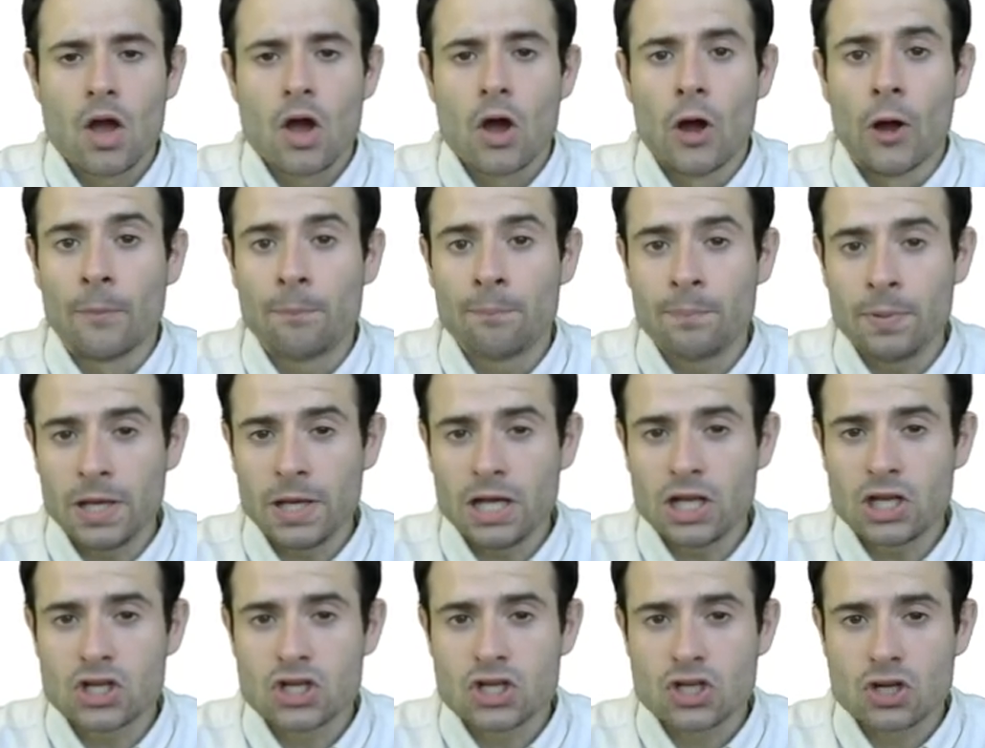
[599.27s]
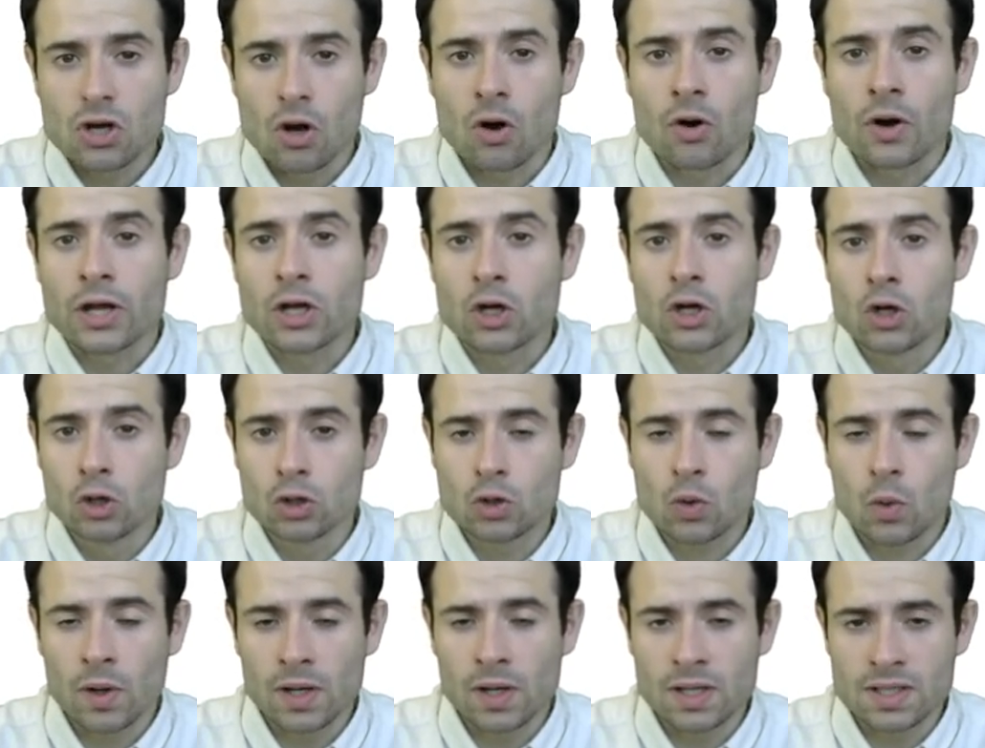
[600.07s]
A peach or a
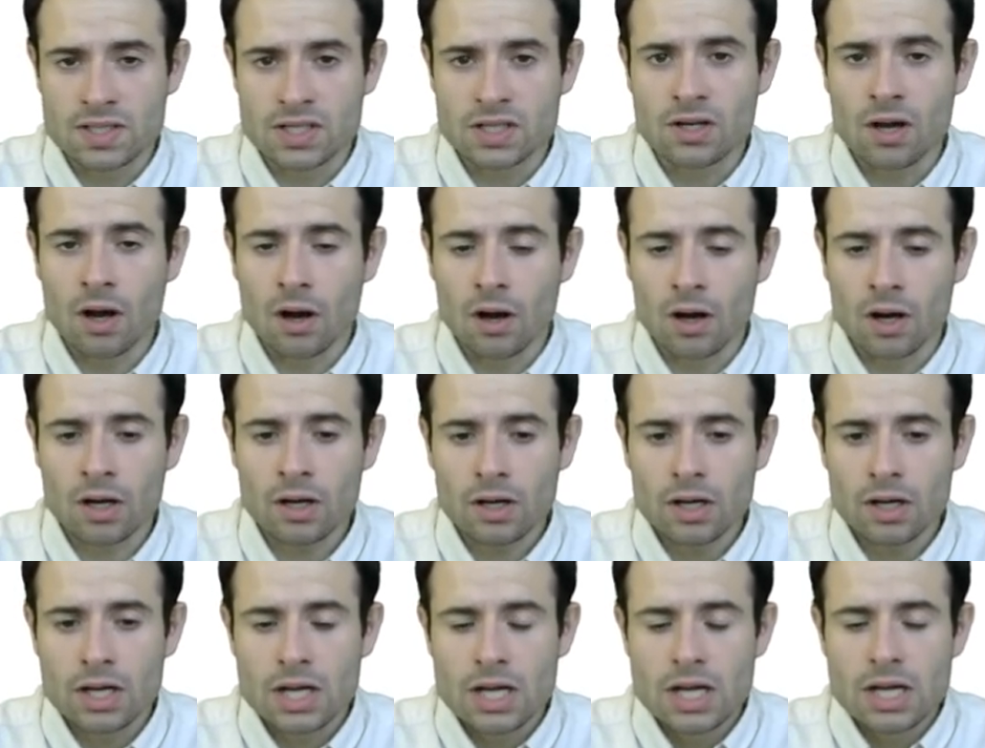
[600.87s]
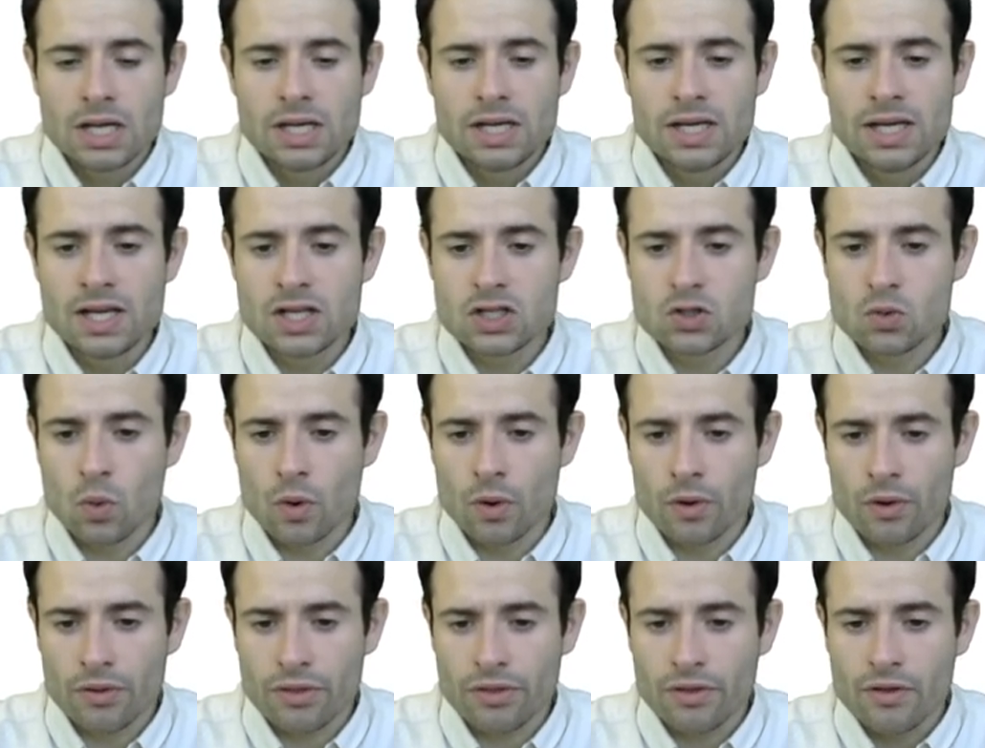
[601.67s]
good quality car is
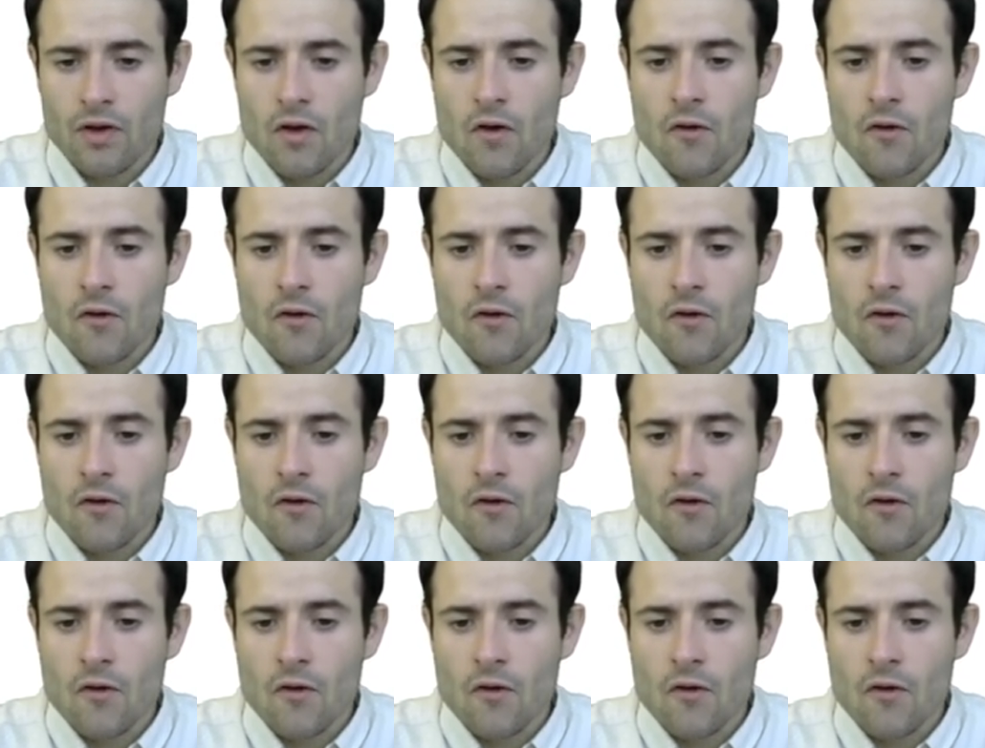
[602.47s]
worth